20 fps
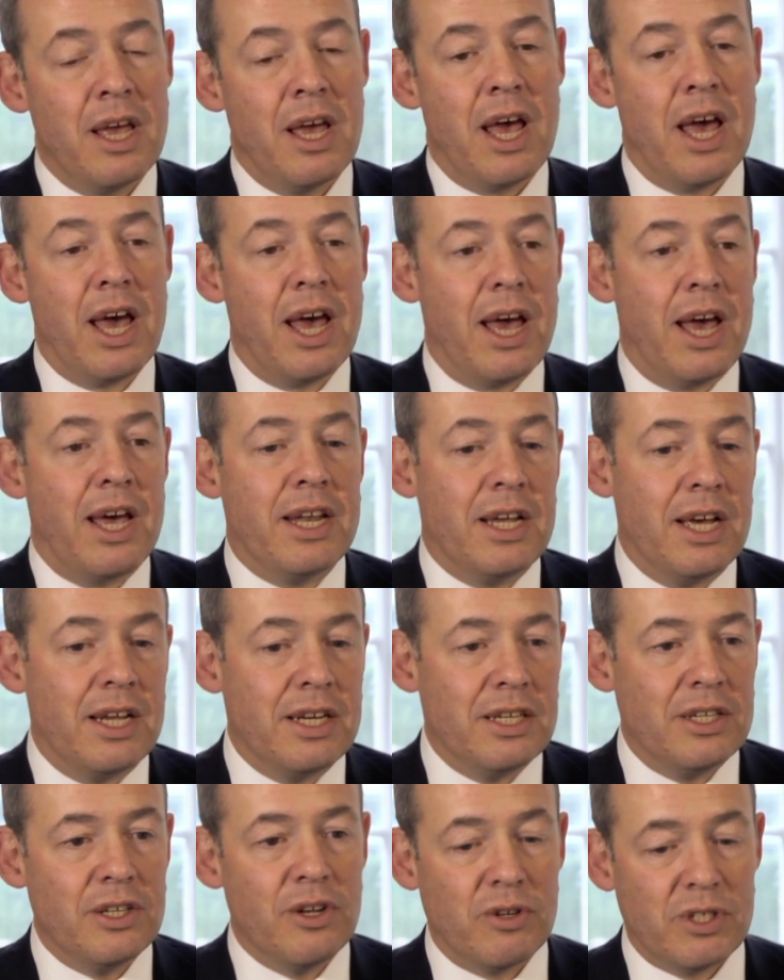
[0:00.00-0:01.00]

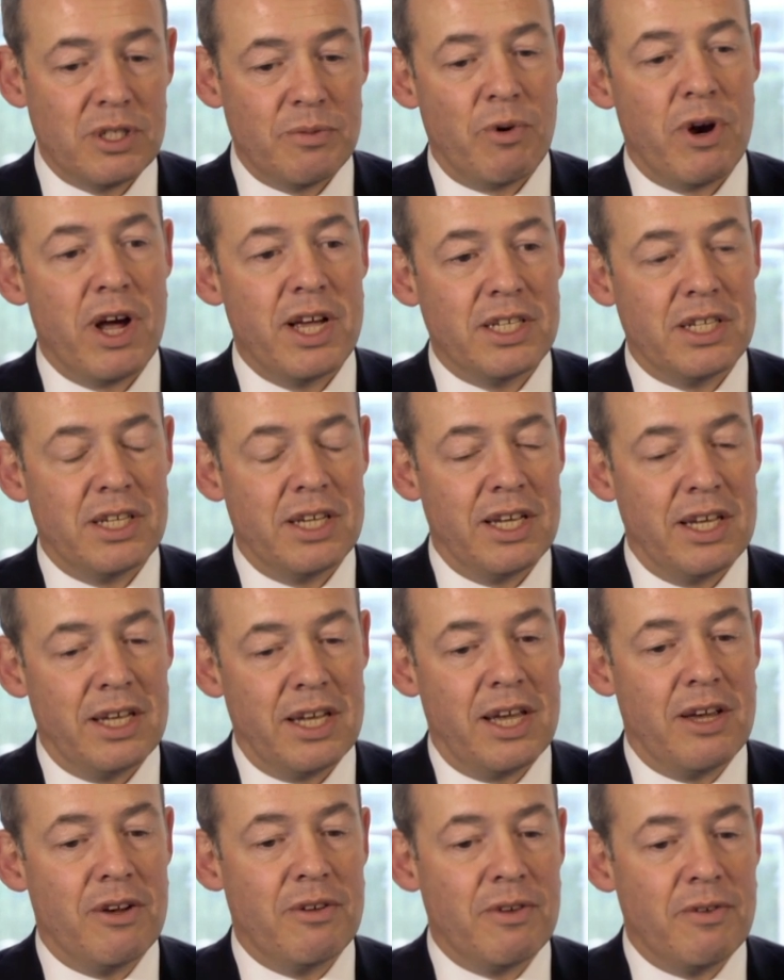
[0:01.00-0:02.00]
And not
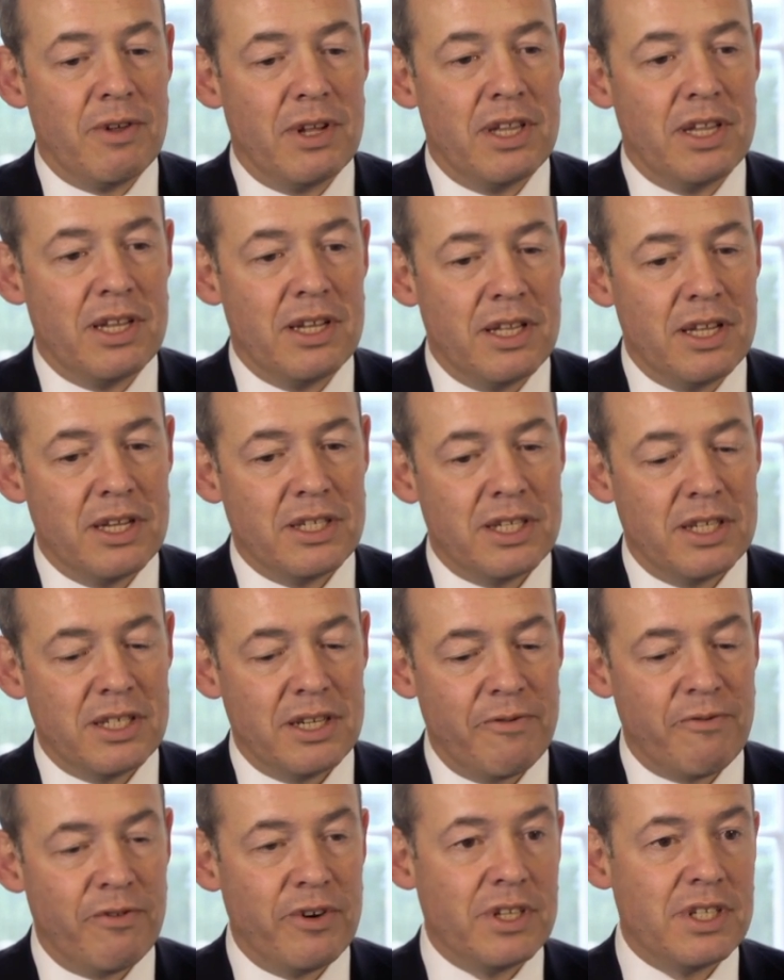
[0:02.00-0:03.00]
surprisingly, there's a
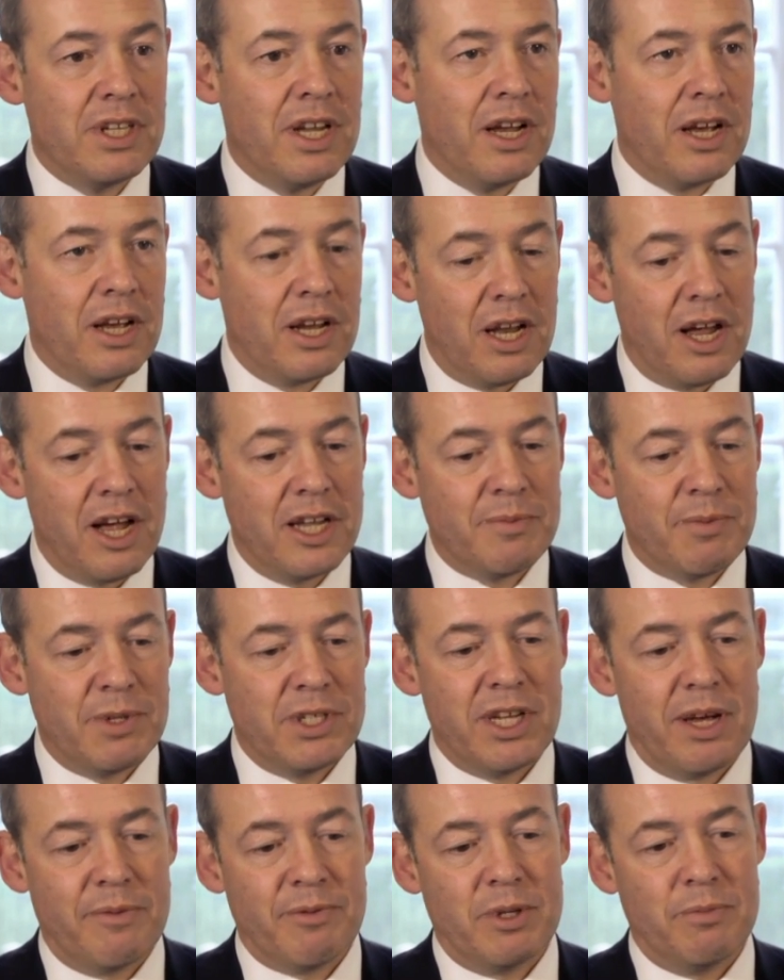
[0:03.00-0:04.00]
difference in a client's
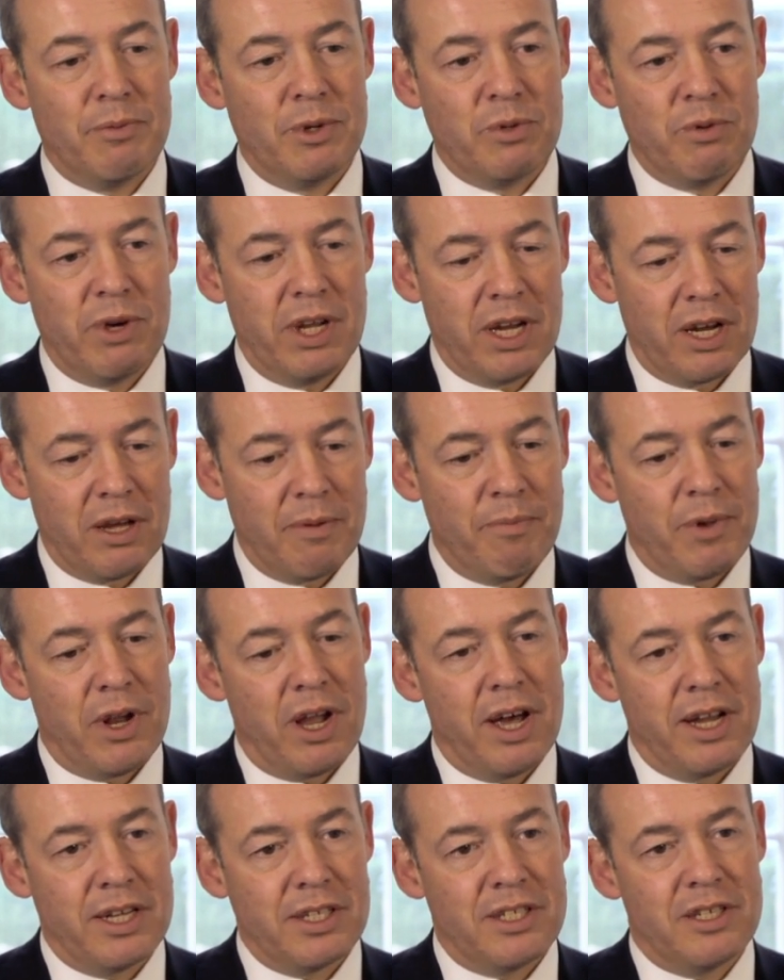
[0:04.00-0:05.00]
perception between a
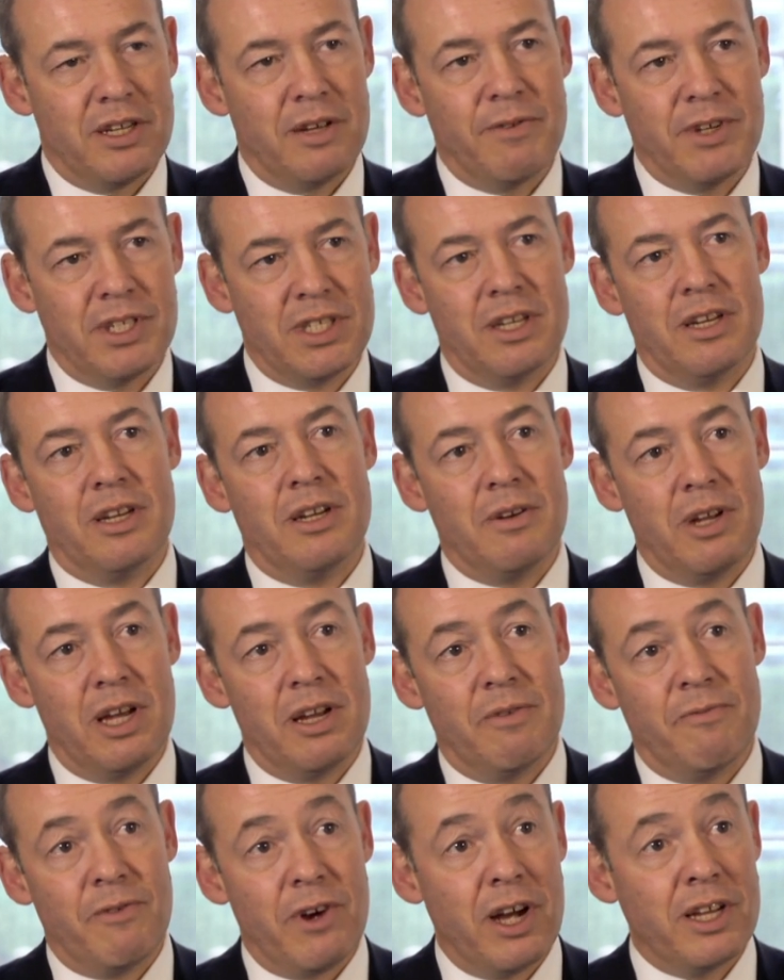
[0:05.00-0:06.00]
compliance service and an
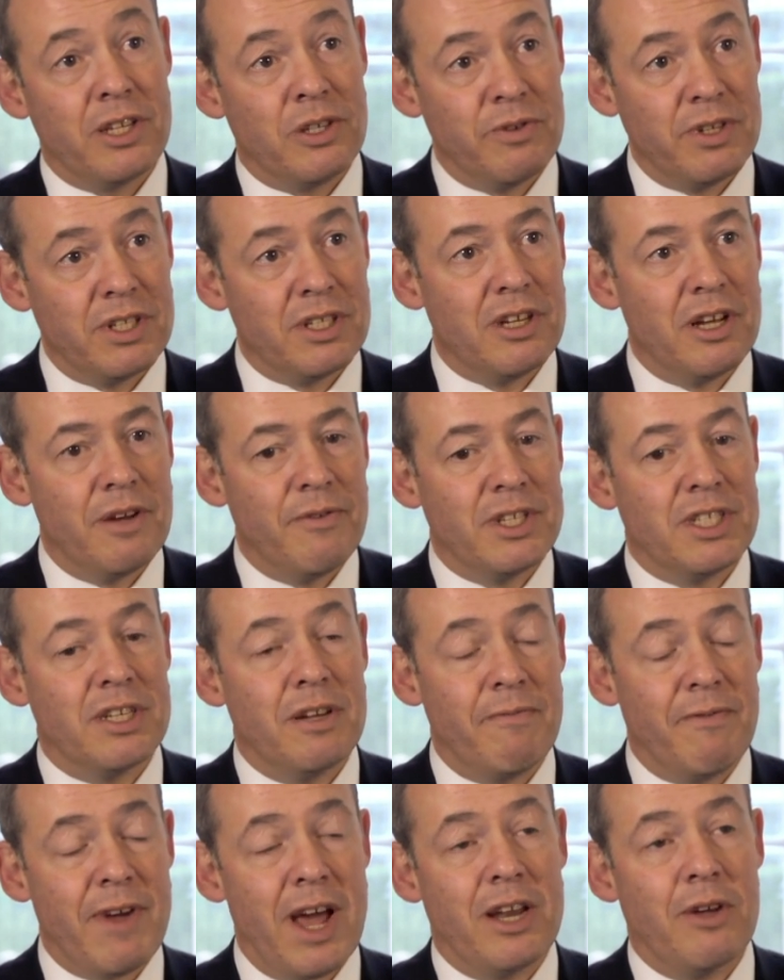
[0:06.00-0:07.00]
advisory service and
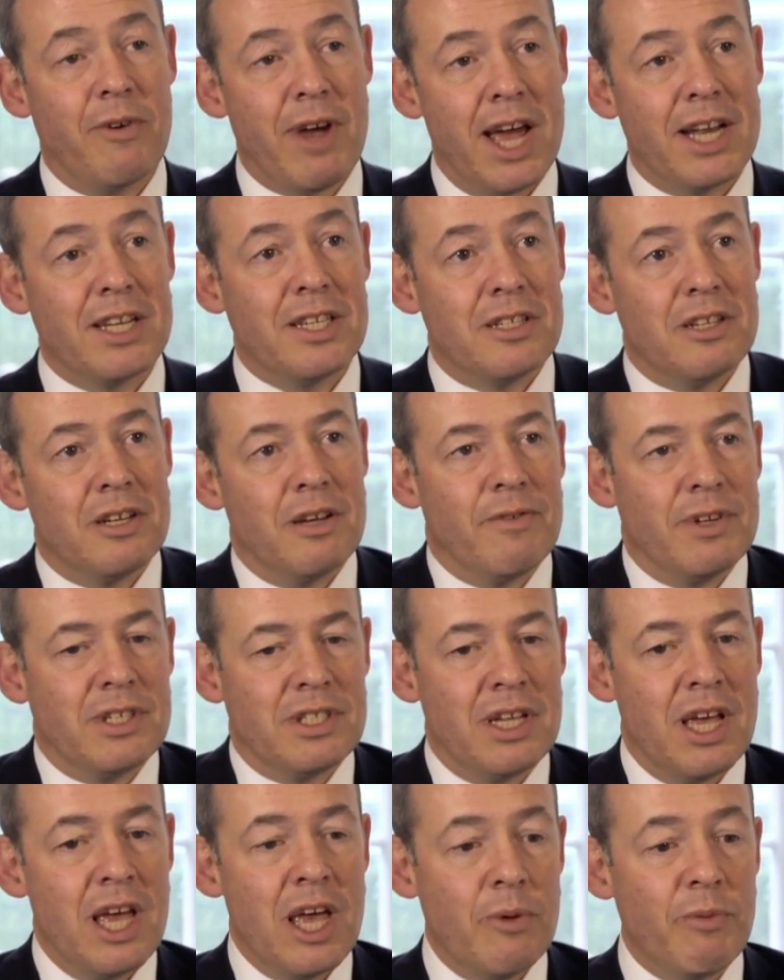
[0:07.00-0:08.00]
a value add service.